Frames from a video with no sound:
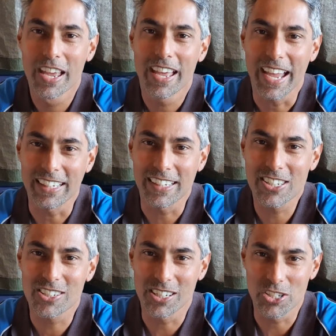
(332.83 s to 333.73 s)
and
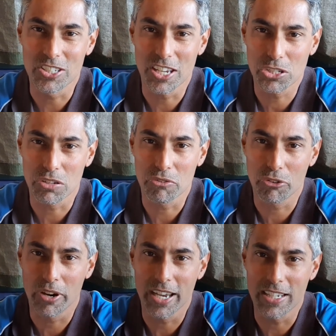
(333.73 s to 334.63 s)
yes, it is destined
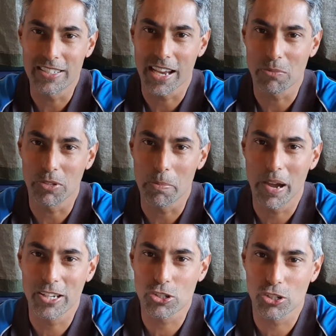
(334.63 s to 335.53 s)
for a date with the
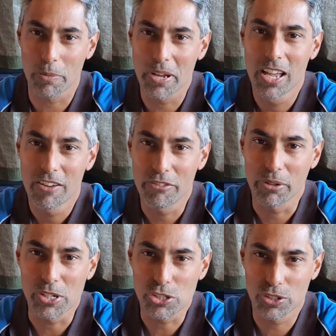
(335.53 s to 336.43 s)
paint shop
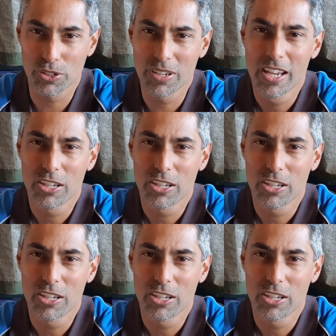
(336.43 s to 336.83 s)
very soon.